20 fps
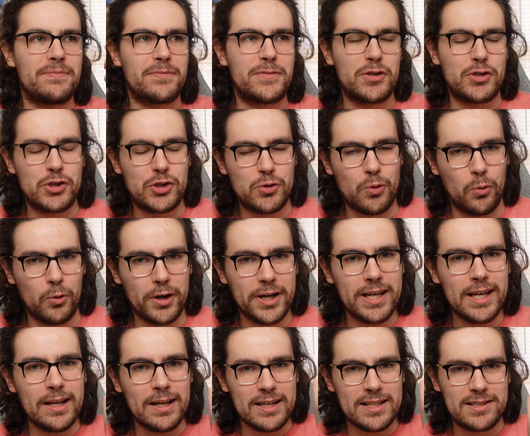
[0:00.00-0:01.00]
the
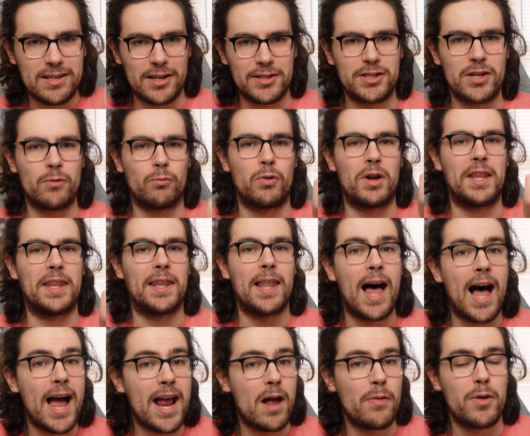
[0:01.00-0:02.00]
story doesn't
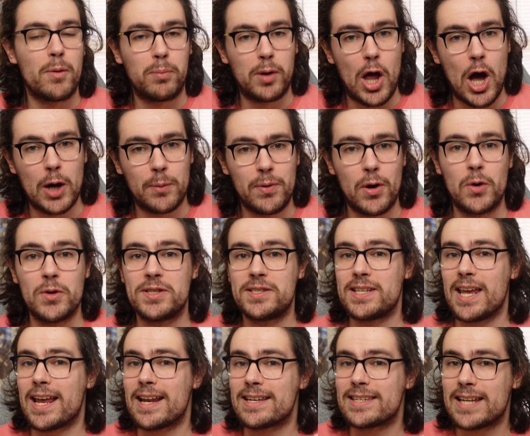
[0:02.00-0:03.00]
rely on the blog posts
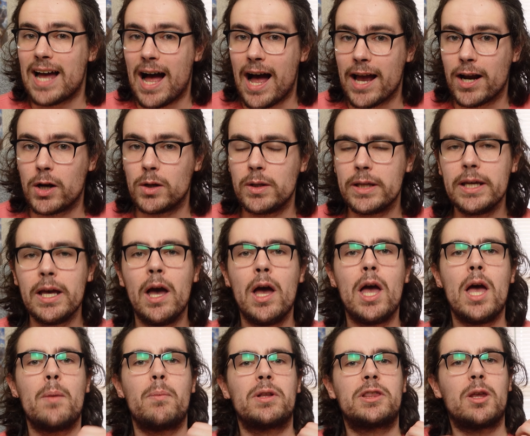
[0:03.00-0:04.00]
entirely,
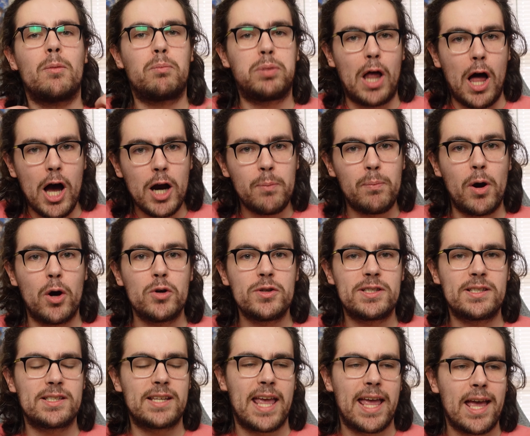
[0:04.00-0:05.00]
but the blog
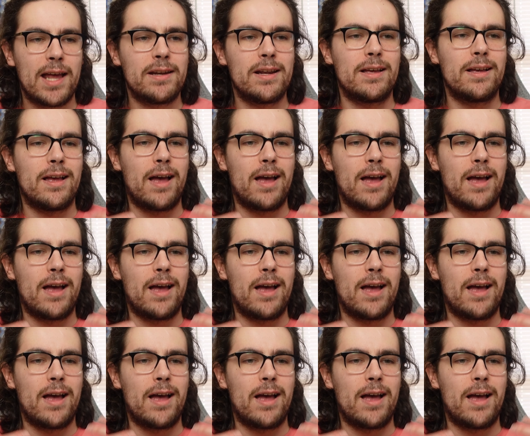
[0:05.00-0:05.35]
posts can